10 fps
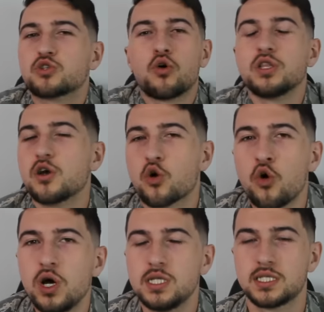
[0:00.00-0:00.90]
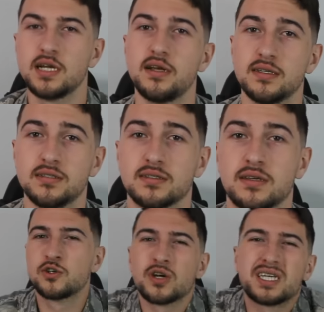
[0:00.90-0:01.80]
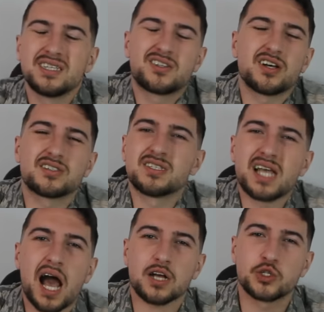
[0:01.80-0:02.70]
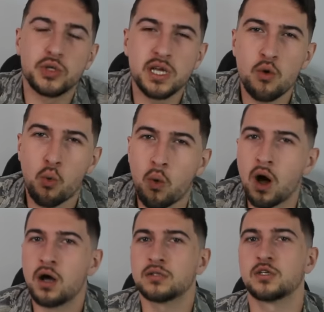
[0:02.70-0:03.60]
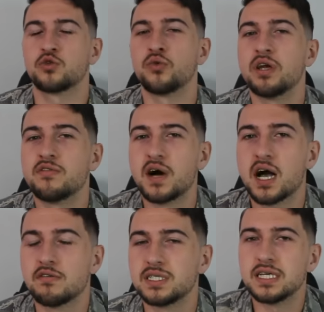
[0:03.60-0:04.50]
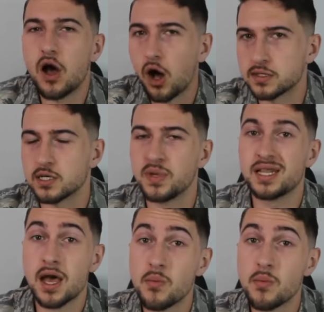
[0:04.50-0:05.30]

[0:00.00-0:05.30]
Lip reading: But it's only a coincidence. Turkey doesn't actually want to revive the Ottoman